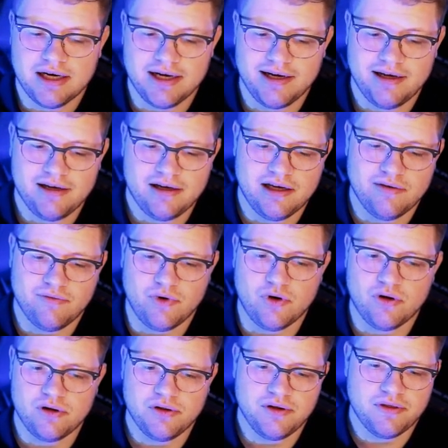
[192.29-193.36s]
I have
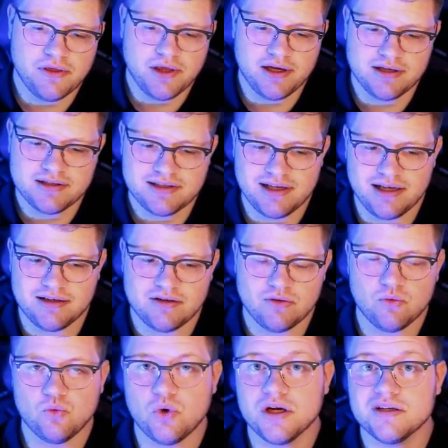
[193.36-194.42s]
all the things at
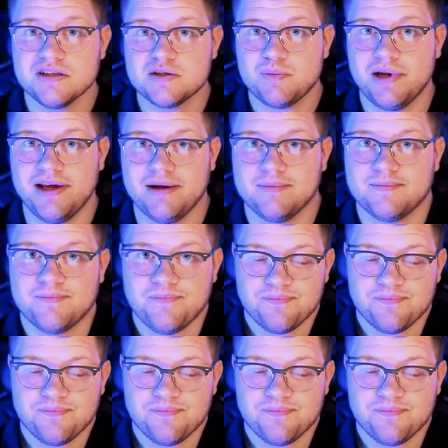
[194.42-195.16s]
one display.